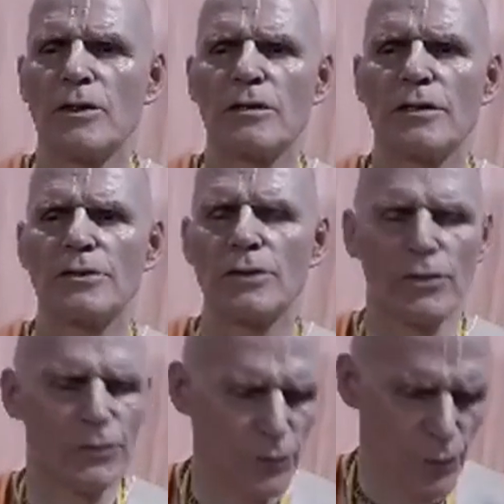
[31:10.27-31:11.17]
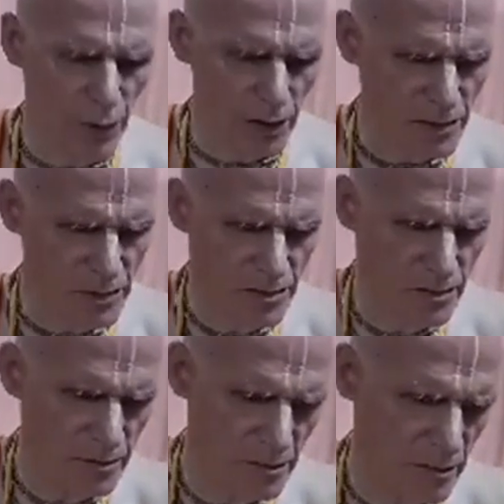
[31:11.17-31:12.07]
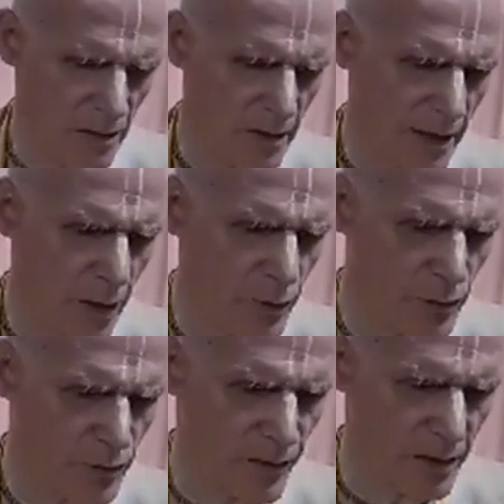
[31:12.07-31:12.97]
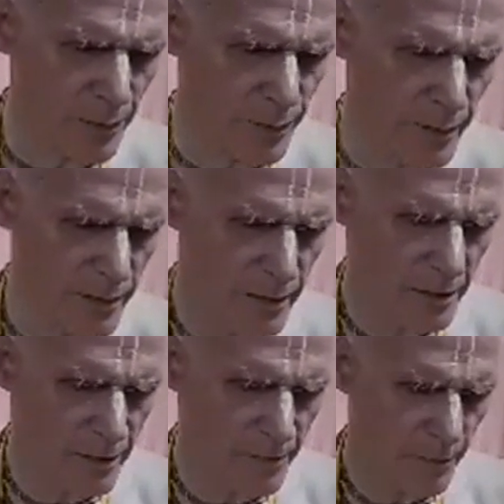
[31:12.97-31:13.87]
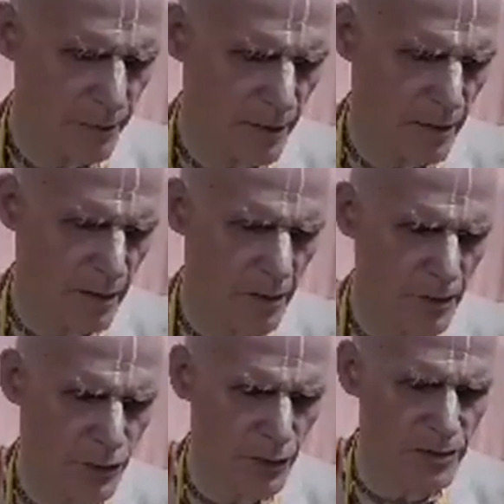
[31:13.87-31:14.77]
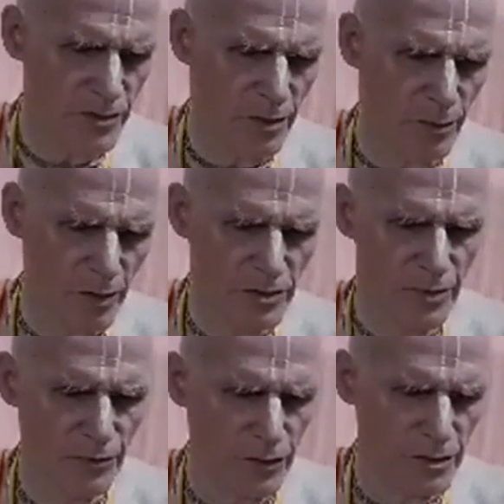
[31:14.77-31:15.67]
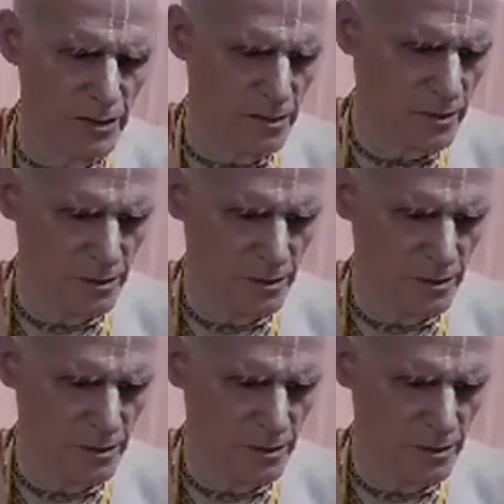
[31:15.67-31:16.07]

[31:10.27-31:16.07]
These are a few thoughts on how to develop trust amongst devotees.